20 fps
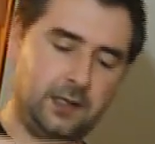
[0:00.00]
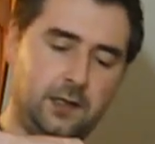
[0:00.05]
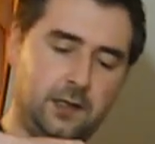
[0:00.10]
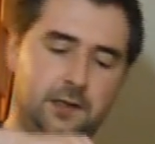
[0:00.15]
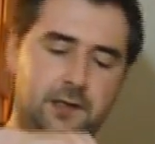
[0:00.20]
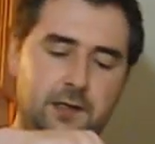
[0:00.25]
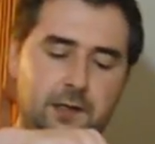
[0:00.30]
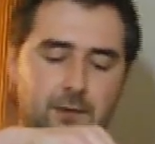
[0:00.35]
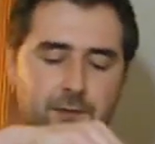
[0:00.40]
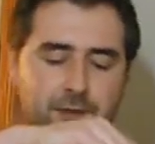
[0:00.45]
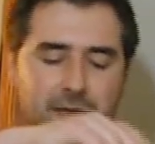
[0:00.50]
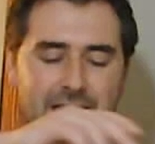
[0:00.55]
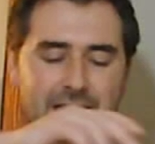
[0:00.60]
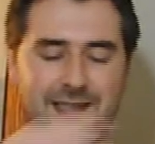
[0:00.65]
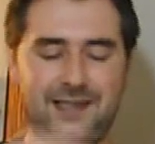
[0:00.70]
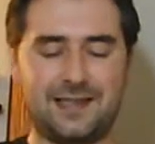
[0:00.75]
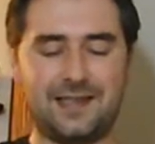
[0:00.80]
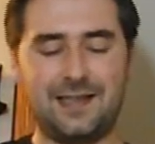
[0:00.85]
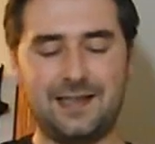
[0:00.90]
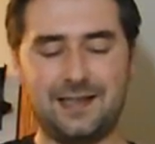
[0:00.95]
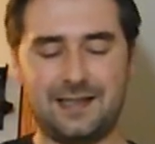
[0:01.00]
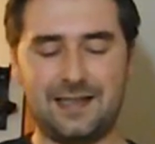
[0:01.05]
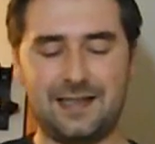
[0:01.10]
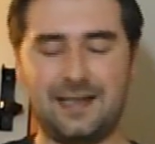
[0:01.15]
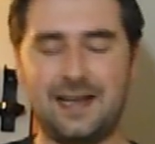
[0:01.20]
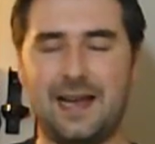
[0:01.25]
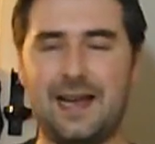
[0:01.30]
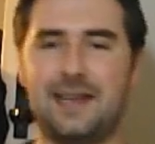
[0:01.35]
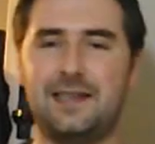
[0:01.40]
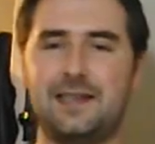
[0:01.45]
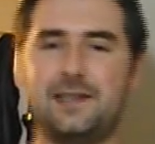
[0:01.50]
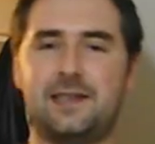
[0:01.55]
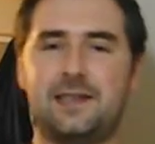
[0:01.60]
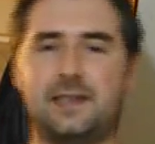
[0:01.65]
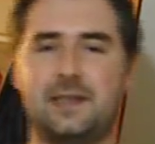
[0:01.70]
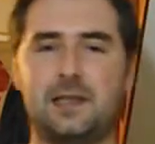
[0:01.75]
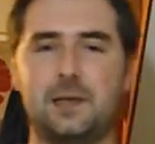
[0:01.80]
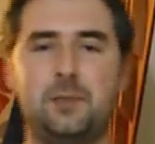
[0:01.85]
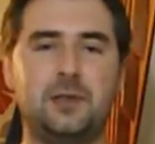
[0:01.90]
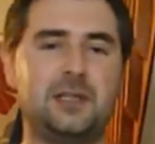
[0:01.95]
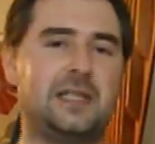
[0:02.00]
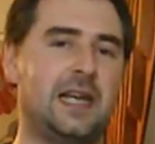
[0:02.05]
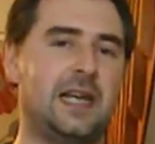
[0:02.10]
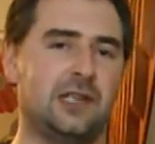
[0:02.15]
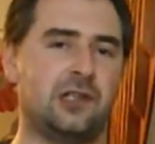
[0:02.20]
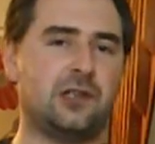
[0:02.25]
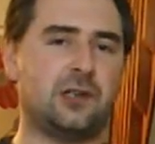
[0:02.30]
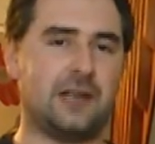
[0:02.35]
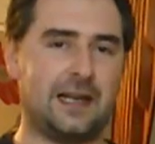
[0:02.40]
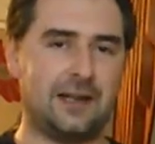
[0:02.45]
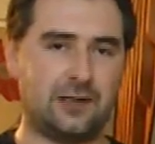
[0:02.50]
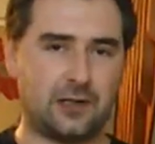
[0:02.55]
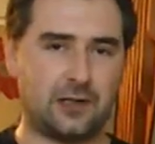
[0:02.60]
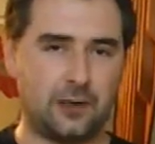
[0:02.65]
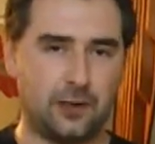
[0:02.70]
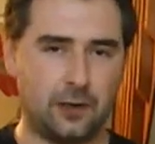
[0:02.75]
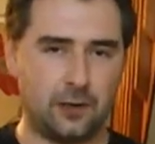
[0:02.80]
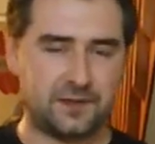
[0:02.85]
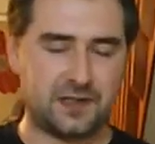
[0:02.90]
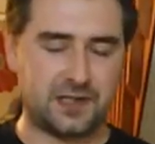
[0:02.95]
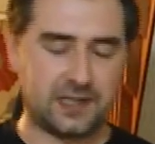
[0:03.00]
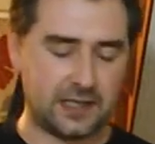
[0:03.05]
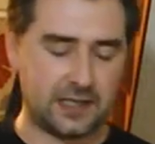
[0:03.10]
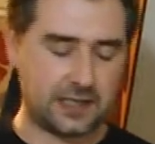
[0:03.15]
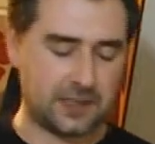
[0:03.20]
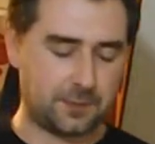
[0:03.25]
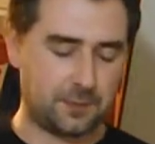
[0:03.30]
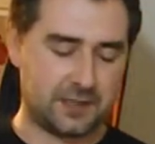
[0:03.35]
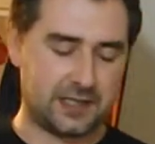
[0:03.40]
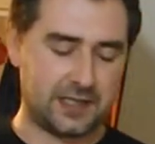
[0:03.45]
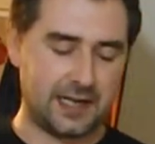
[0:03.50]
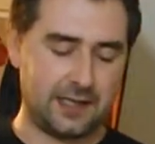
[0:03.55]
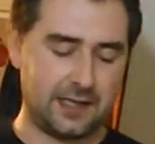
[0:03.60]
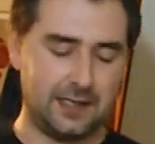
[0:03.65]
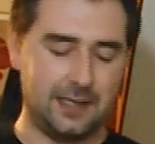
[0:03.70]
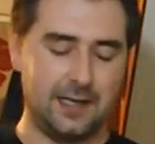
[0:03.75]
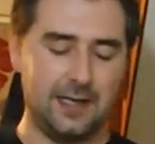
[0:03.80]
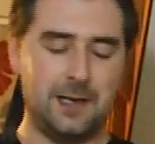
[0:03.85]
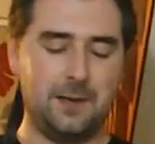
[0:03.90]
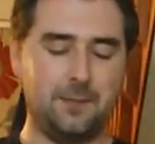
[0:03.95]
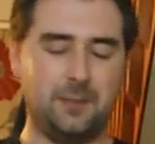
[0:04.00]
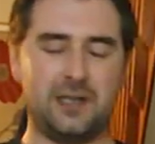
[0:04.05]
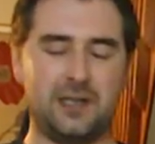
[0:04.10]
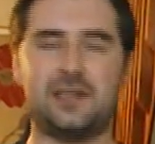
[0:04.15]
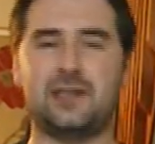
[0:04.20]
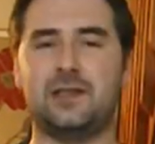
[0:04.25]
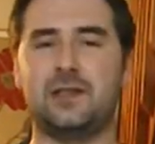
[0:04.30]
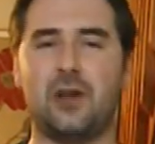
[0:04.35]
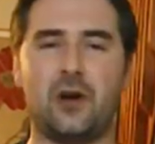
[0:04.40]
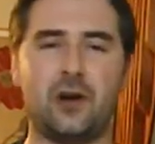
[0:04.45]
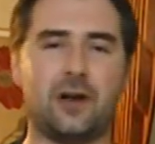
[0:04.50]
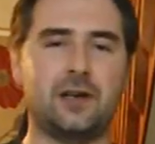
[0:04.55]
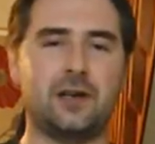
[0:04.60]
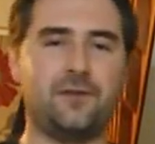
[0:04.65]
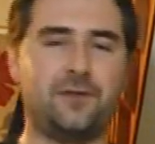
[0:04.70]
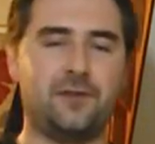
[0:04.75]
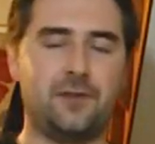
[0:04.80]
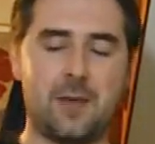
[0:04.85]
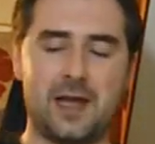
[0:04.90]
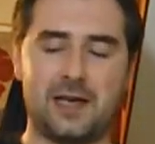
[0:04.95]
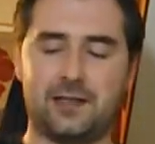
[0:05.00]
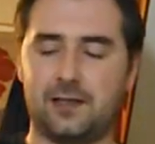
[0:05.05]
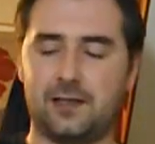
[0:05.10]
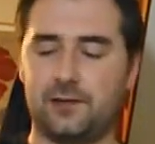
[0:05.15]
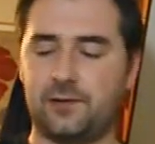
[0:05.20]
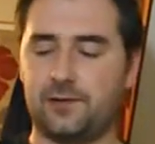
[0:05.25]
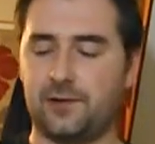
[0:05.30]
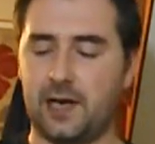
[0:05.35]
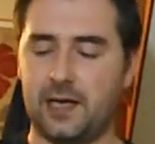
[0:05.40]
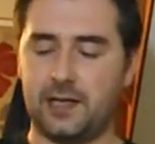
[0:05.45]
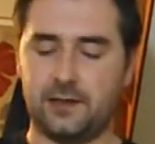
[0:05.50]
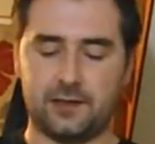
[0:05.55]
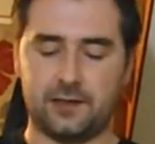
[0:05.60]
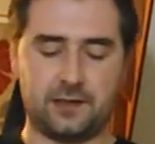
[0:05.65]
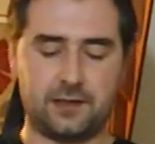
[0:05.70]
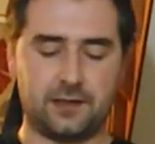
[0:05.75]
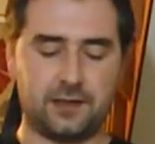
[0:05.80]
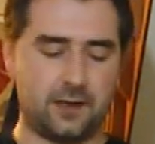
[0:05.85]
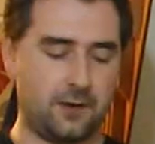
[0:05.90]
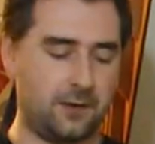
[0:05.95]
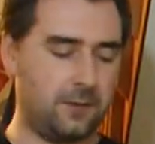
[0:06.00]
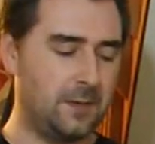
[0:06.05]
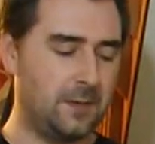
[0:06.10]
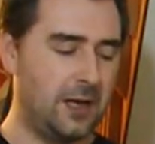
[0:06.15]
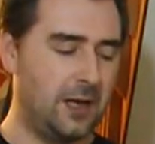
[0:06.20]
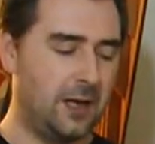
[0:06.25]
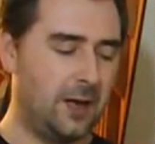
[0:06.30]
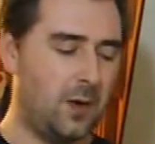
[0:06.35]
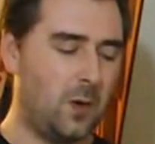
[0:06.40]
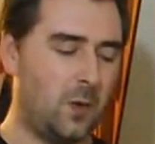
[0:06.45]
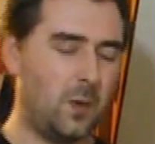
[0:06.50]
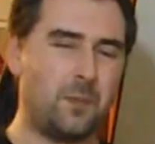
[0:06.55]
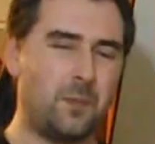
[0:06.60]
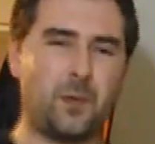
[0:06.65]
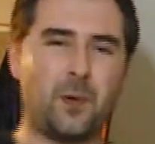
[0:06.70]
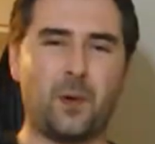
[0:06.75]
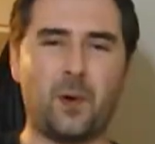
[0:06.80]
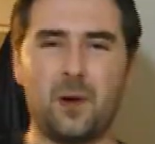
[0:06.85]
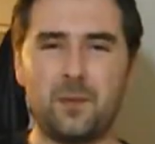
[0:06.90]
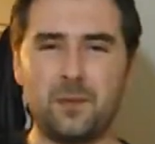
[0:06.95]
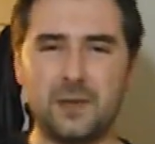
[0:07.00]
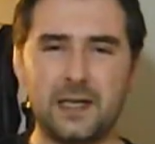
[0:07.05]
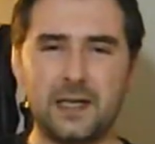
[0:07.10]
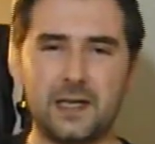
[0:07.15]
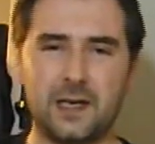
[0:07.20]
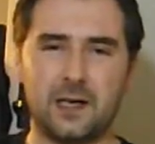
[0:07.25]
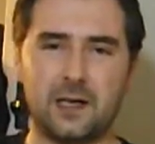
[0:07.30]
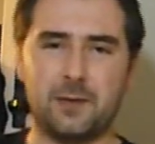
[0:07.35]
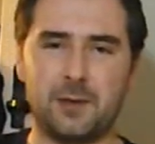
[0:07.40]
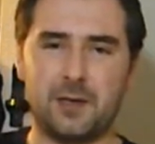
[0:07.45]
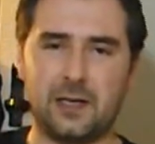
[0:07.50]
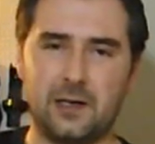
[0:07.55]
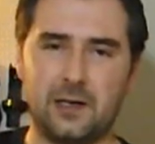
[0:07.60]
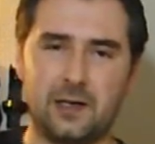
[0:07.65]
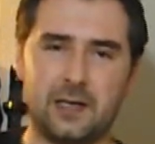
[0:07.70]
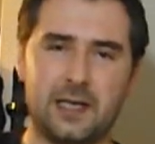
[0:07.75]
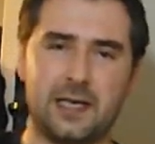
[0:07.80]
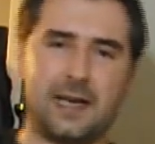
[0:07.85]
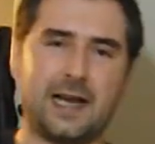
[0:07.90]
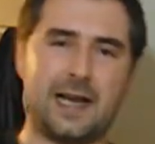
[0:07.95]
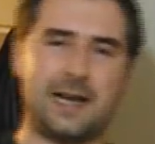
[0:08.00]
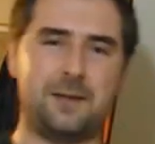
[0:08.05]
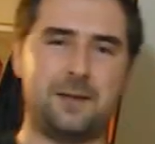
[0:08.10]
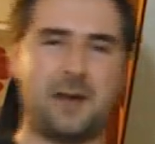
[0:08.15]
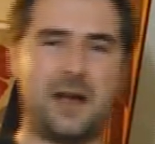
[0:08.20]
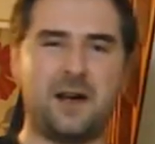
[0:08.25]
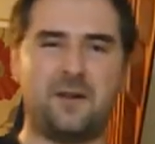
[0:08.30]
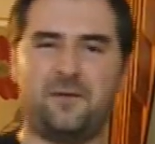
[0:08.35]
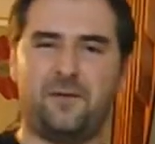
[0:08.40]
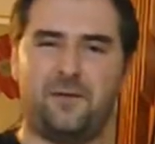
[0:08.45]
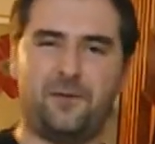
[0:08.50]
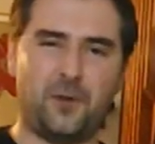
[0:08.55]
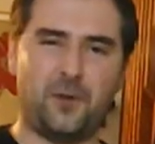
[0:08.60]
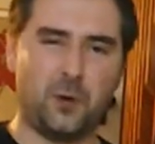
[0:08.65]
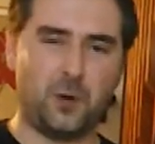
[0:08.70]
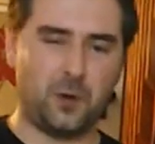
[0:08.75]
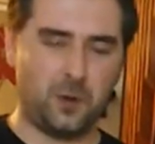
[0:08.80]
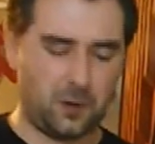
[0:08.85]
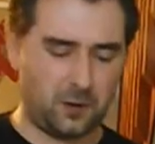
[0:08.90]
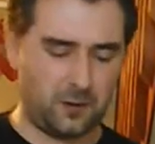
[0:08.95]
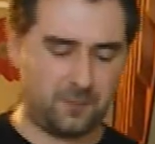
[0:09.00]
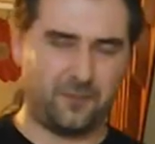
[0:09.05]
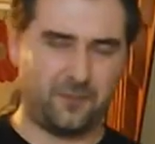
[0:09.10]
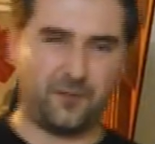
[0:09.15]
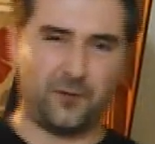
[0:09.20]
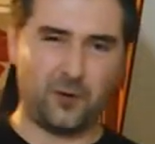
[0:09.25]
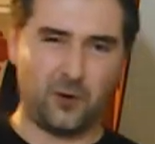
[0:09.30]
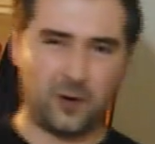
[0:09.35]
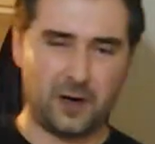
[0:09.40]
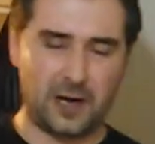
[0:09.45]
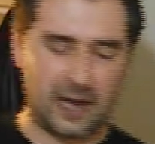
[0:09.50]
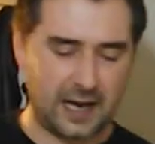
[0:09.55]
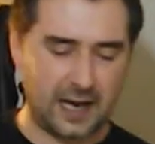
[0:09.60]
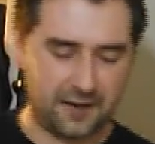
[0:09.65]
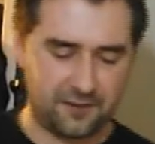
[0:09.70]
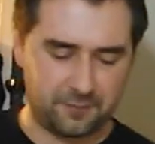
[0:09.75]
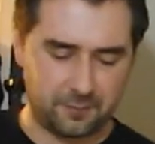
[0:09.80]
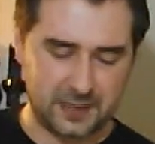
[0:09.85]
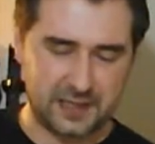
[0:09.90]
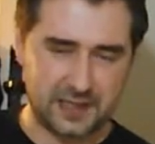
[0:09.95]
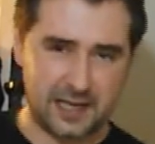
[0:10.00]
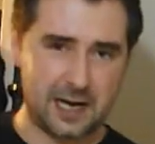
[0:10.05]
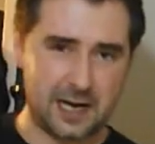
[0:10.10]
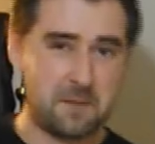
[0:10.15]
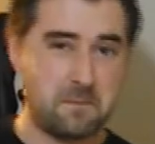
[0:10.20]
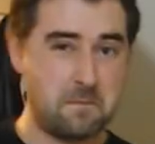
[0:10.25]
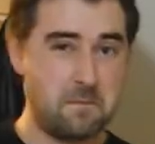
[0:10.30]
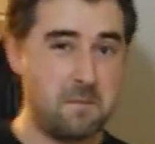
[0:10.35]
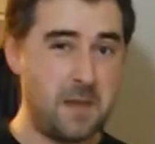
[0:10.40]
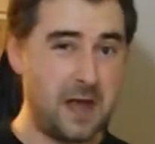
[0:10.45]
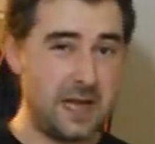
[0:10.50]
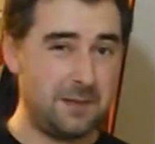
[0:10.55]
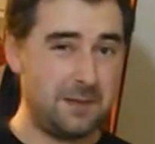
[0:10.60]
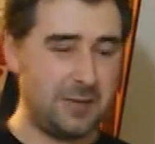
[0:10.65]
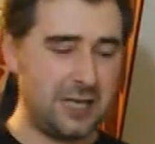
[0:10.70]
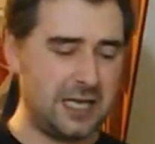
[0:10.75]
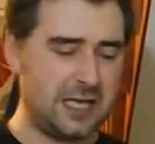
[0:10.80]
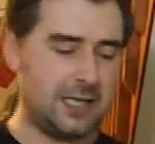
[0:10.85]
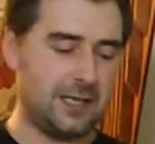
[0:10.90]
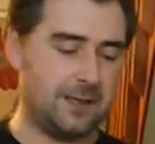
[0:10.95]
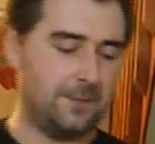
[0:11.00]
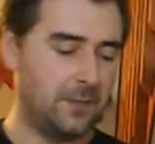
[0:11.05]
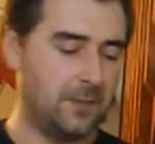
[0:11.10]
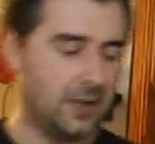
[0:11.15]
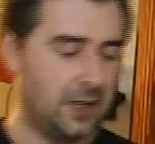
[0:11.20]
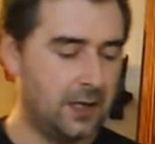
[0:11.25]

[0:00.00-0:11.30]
So that says it has the potential alcohol of 6%, but it's not going to ferment to dryness. So we're probably going to be looking at about 4.5%, maybe.